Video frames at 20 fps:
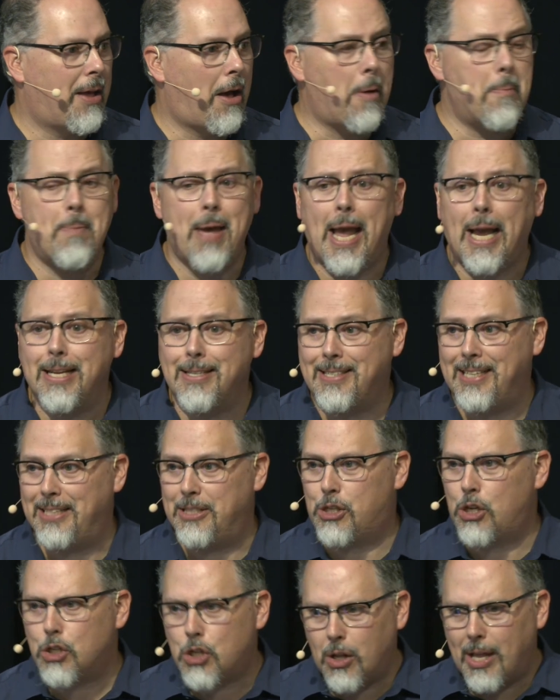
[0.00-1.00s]

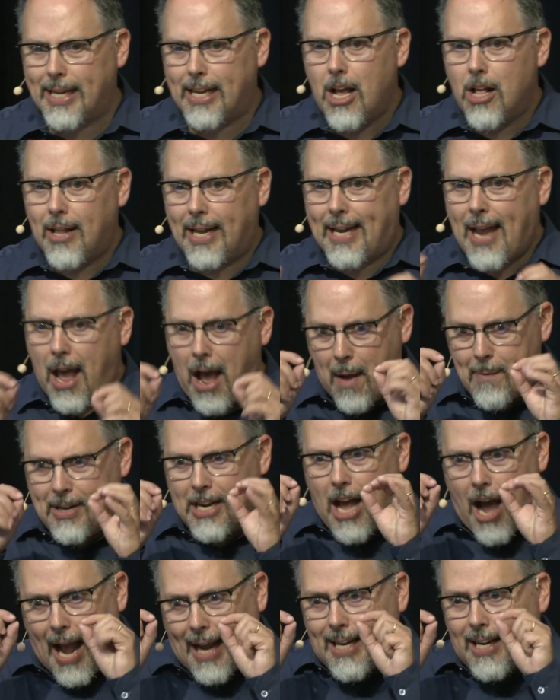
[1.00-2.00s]
Amazing. So, so like, like, I
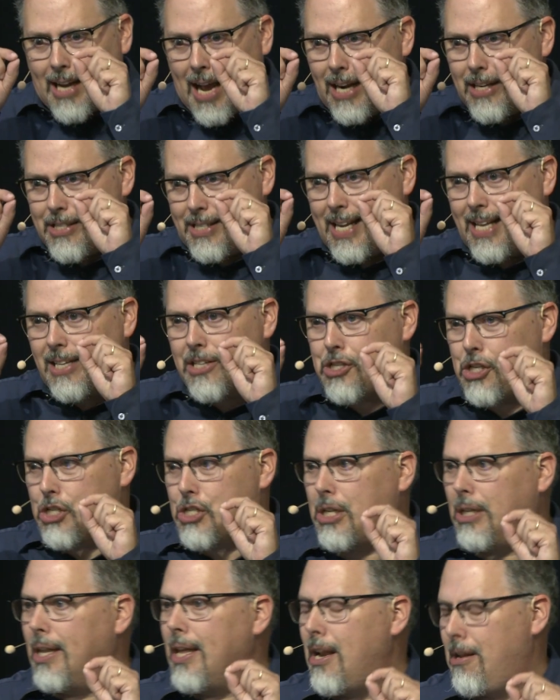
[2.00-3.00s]
mean, I can kind of see this
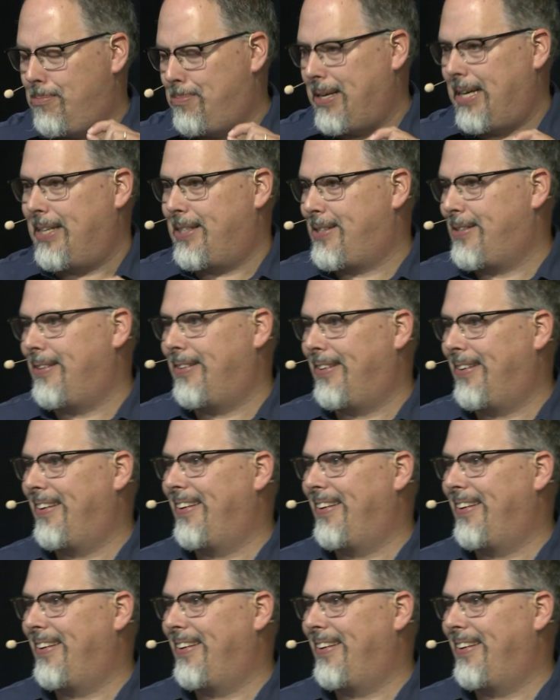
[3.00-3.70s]
just a little bit.